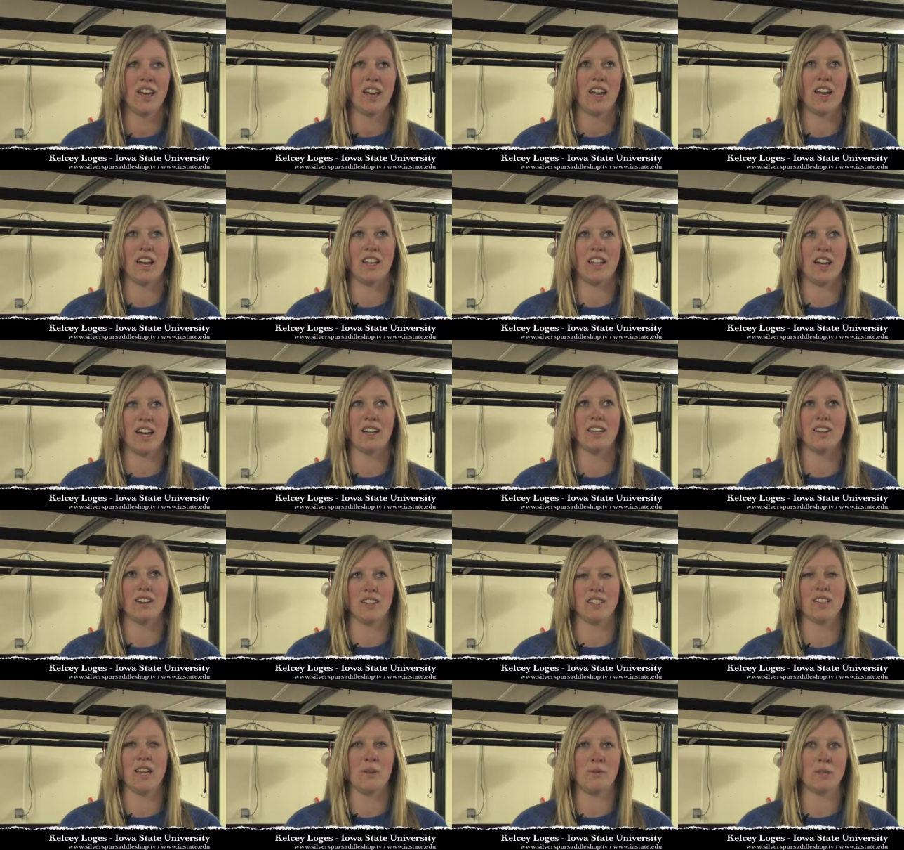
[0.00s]
And that
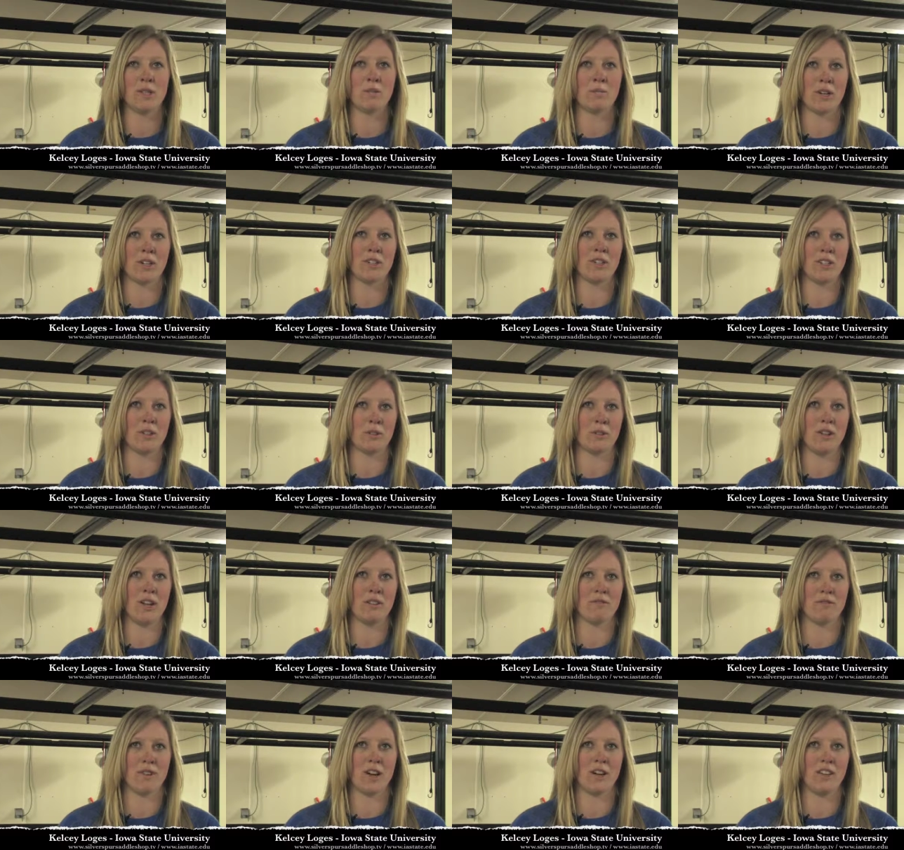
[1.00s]
same semester is when I
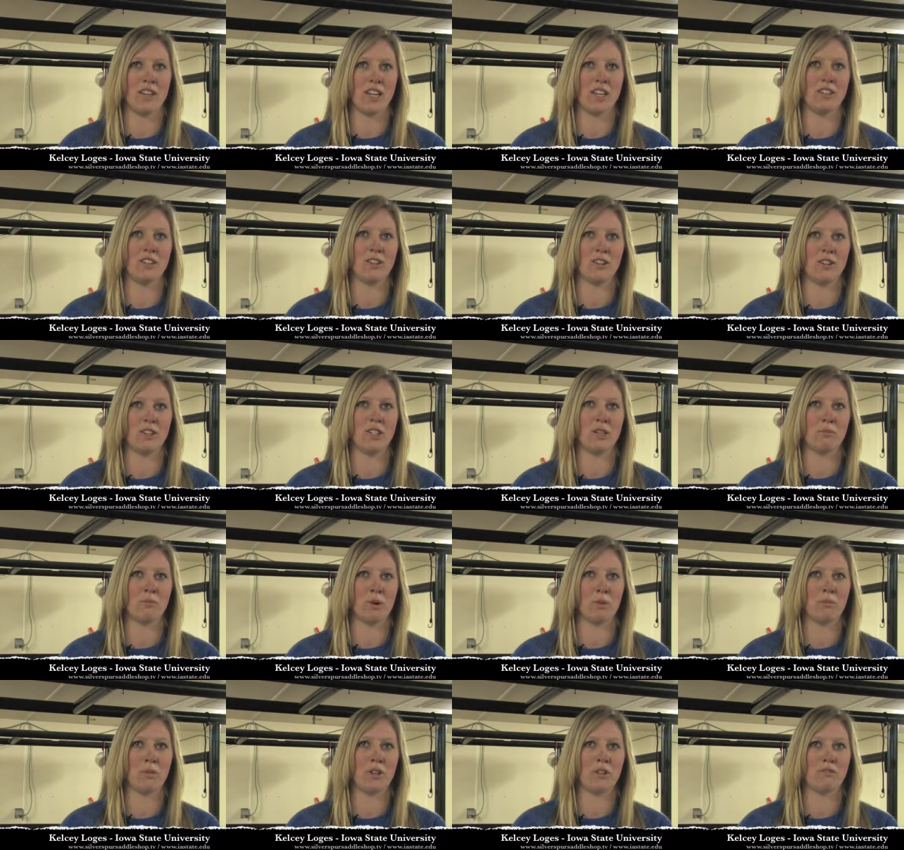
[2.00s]
found the internship
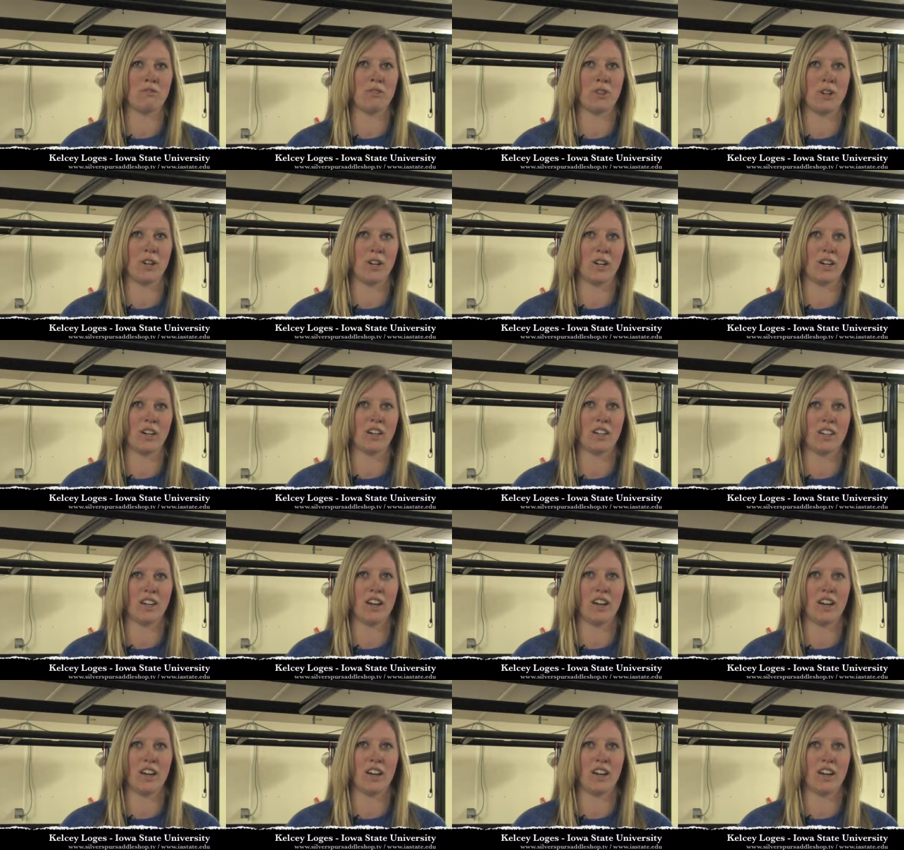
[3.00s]
open for